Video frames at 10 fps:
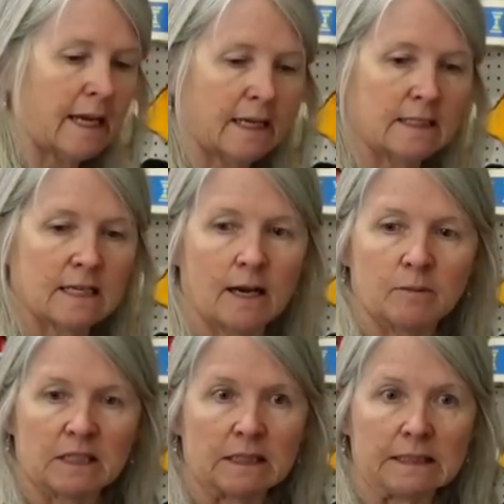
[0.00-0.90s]
had time
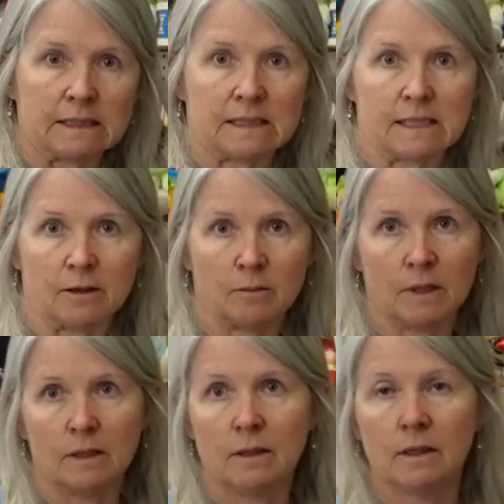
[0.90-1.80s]
to list them.
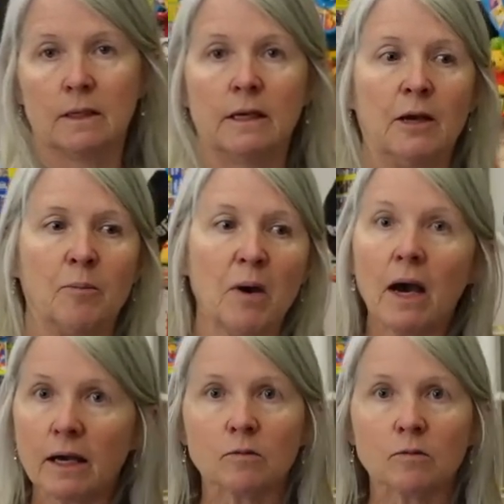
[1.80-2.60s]
But